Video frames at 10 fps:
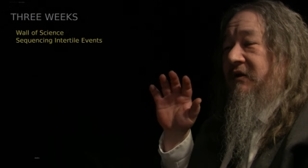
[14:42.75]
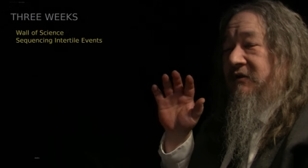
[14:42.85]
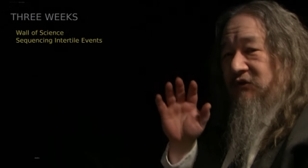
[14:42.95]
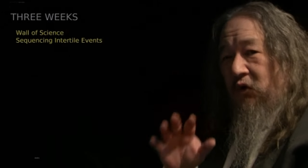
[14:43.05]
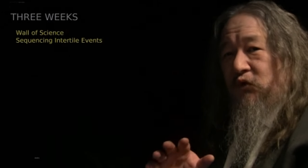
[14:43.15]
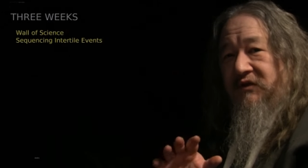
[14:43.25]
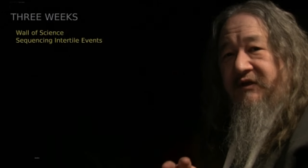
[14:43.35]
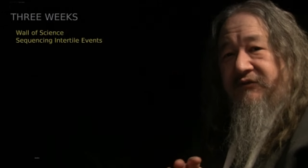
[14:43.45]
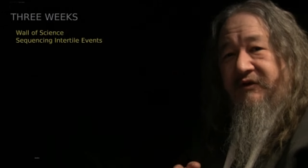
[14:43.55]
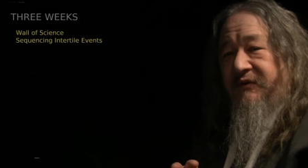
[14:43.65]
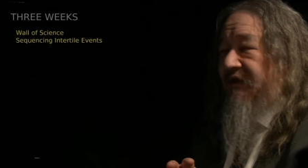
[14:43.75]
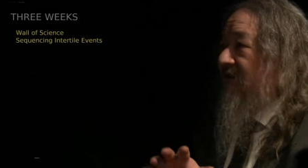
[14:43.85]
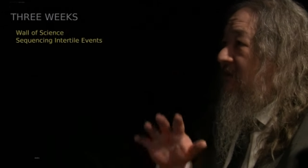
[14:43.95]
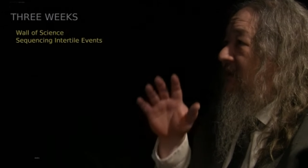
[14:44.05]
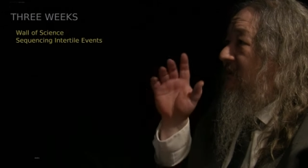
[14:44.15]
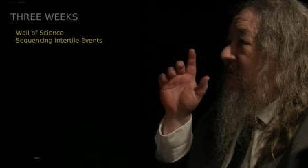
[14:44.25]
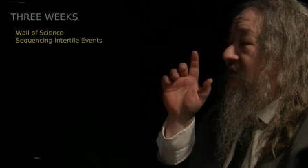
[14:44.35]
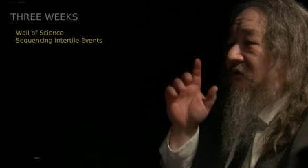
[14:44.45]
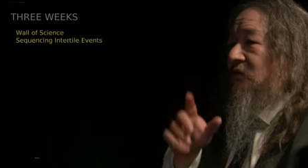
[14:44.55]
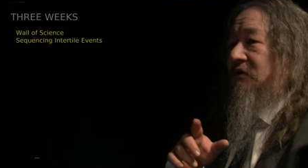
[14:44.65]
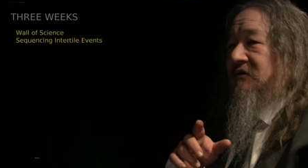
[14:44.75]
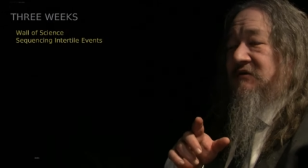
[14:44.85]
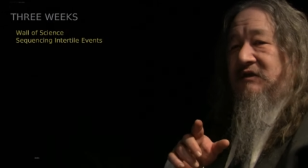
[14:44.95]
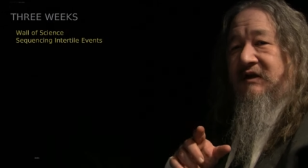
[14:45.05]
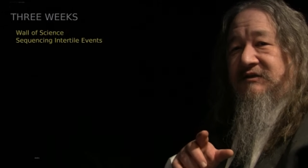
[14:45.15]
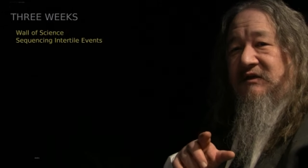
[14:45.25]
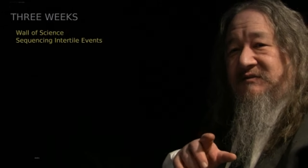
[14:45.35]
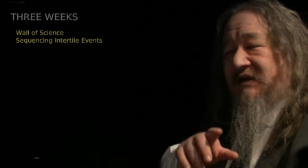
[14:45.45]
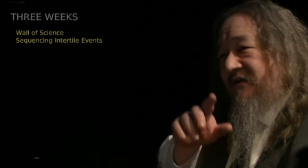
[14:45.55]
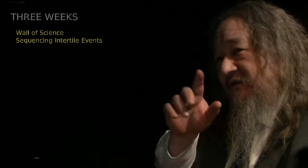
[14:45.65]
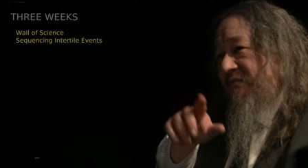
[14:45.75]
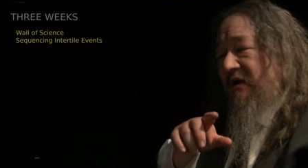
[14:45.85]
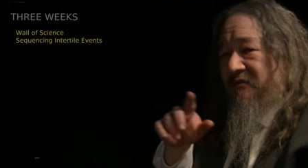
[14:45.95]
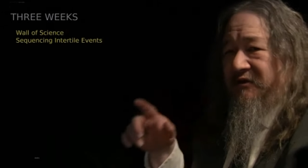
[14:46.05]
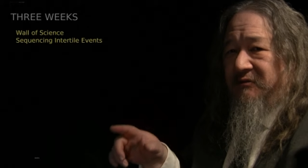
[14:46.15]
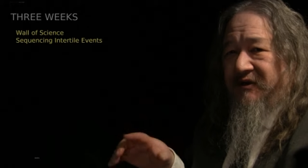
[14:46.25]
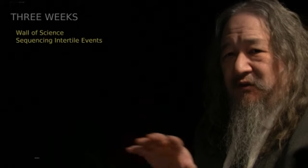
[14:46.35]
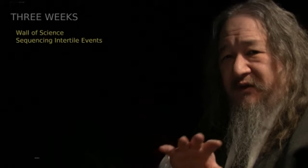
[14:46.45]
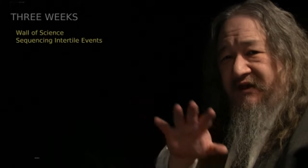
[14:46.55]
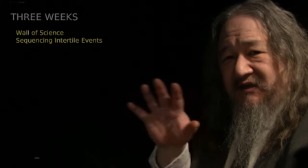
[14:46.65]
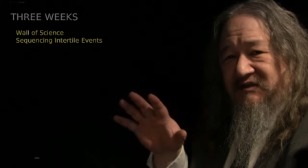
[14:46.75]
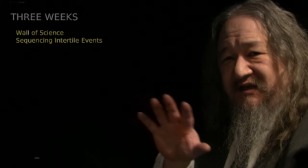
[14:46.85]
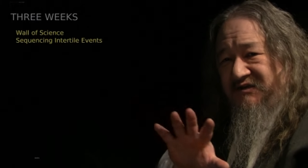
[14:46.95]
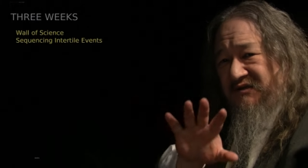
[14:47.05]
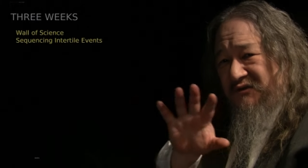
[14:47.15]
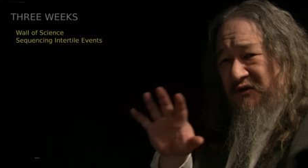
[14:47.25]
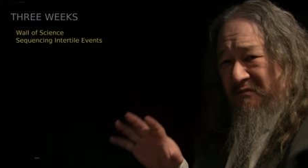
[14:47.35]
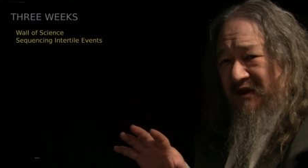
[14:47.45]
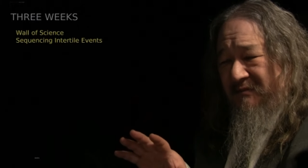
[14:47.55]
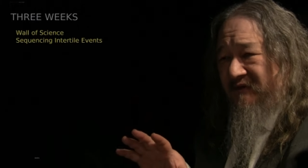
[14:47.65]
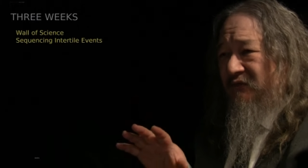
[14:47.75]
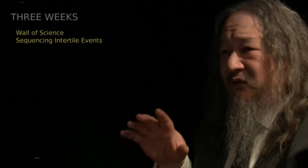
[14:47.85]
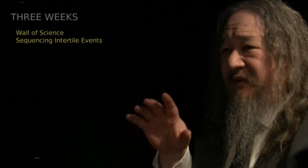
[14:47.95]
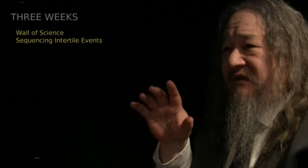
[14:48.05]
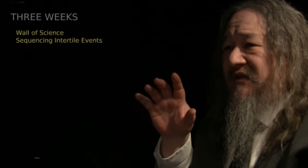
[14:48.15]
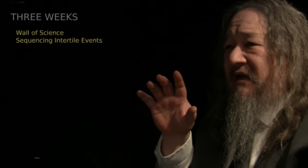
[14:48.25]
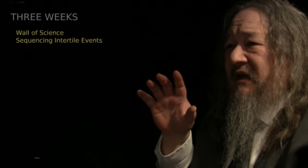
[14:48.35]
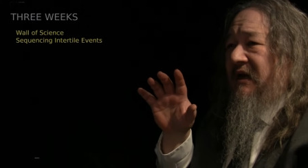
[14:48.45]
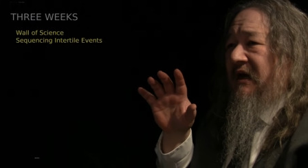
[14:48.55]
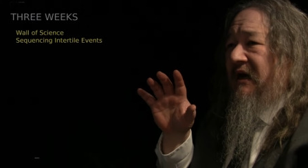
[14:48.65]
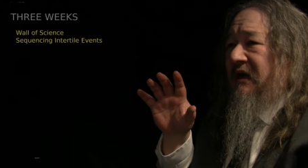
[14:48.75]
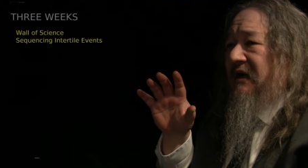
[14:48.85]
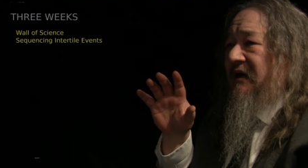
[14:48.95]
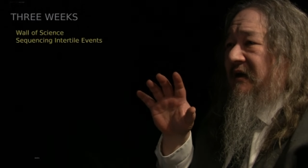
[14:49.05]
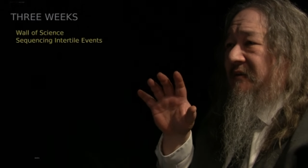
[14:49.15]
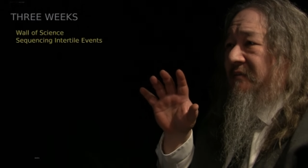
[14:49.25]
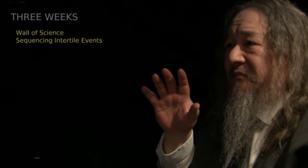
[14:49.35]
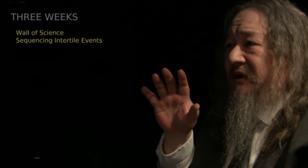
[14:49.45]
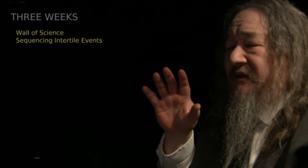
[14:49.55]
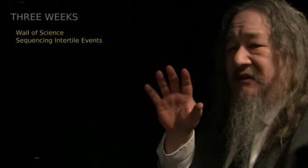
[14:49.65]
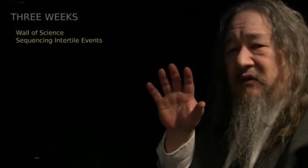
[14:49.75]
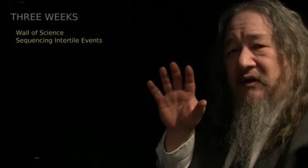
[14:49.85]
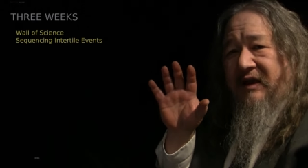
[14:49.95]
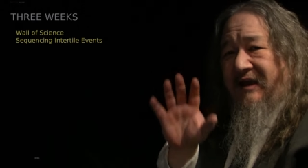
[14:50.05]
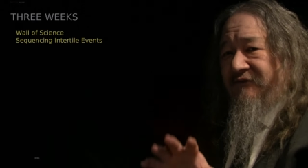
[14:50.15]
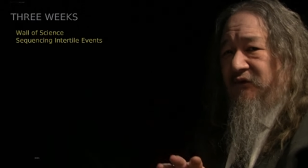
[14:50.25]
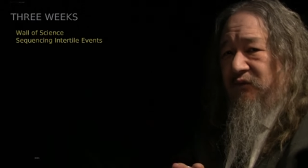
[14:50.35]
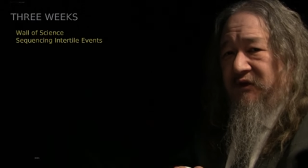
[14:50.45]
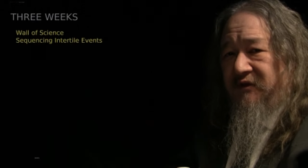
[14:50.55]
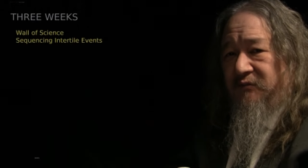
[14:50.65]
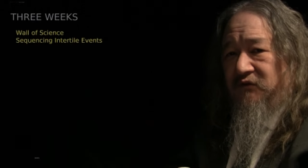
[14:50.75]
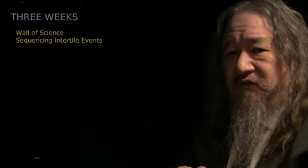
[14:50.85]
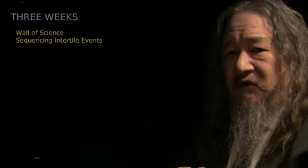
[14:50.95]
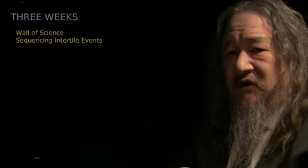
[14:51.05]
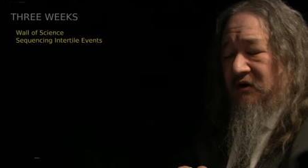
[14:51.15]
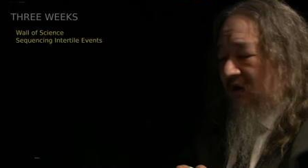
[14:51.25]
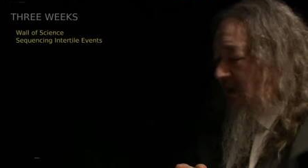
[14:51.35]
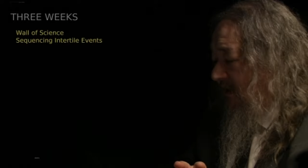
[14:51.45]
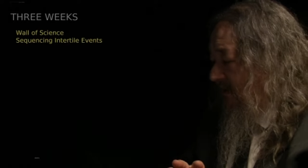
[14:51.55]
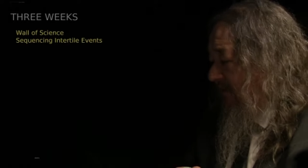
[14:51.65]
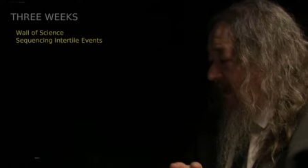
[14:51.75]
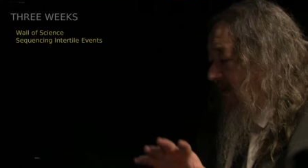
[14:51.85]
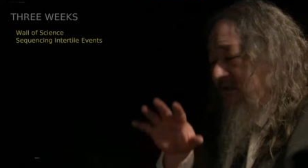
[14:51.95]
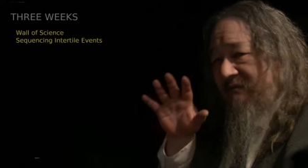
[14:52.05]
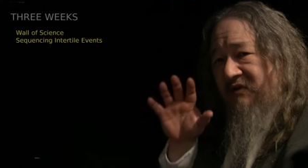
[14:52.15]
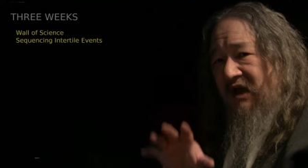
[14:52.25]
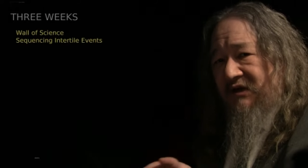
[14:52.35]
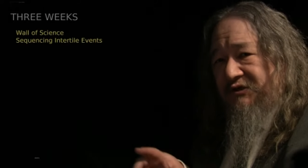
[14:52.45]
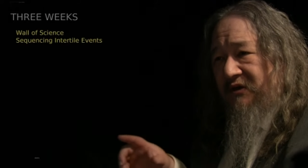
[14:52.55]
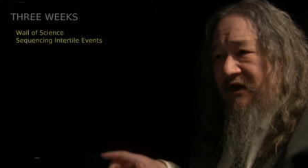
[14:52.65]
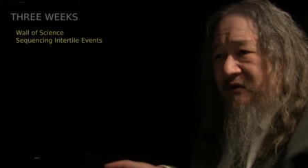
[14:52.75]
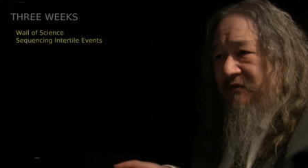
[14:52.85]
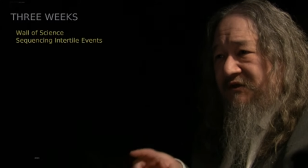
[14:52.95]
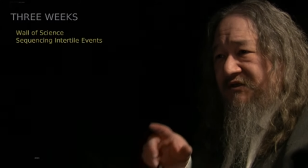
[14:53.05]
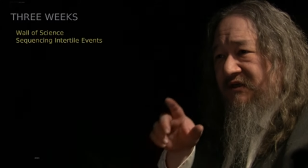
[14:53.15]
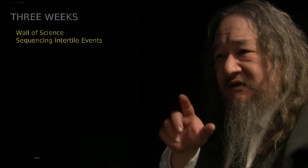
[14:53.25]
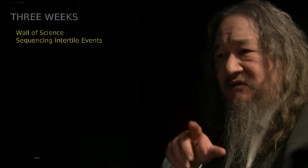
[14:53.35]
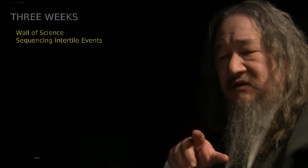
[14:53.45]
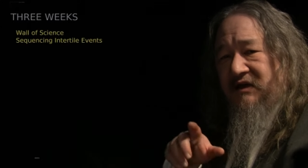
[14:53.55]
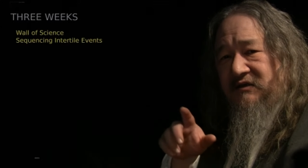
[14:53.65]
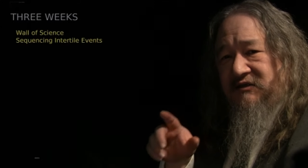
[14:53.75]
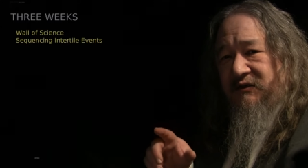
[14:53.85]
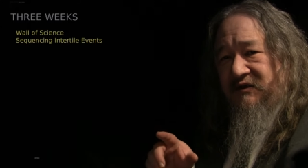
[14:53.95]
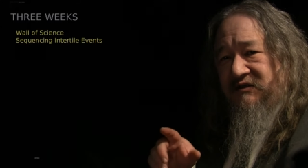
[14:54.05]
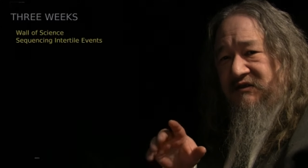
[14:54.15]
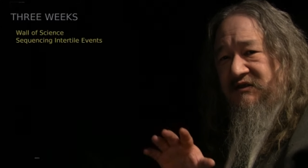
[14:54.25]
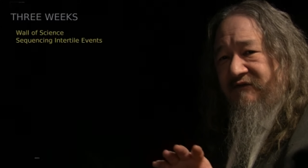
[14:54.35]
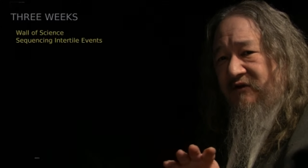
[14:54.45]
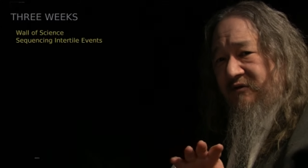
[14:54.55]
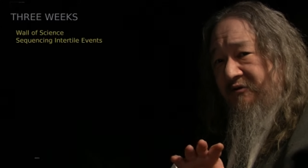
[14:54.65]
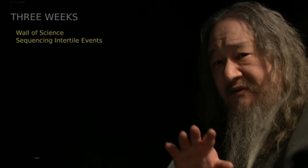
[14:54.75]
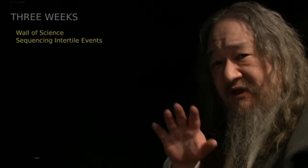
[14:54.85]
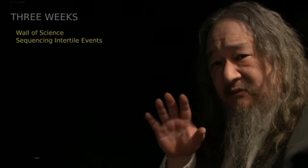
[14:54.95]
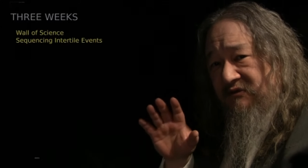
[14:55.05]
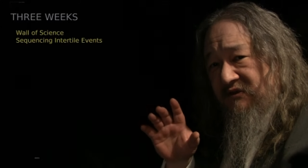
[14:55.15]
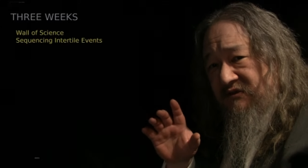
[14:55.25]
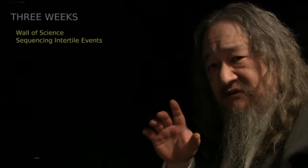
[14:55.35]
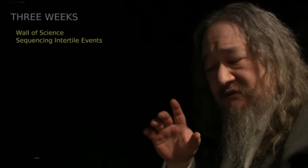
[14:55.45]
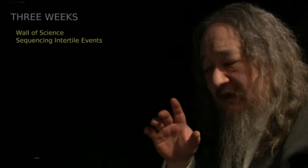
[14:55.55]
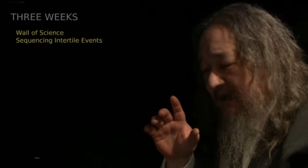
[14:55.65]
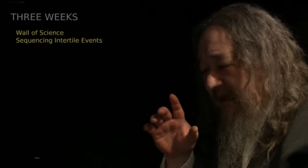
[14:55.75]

there's only three weeks until the wall of science comes down. There's probably going to be a week extension, so it might be four weeks. Uh, but uh, have to really move hard on the bonds. I'm not sure how much intertile sequencing stuff I'm going to be able to do